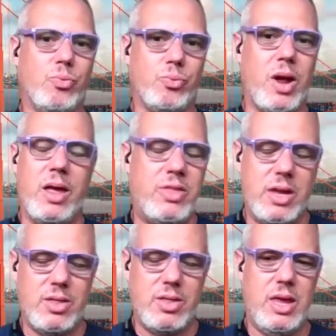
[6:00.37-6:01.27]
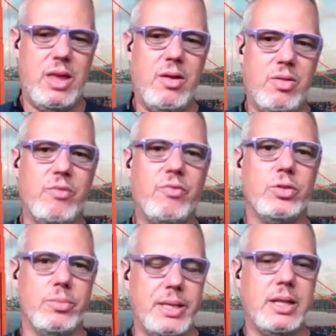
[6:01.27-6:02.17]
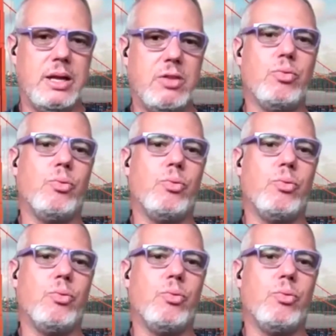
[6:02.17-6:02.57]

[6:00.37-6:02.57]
the vulnerabilities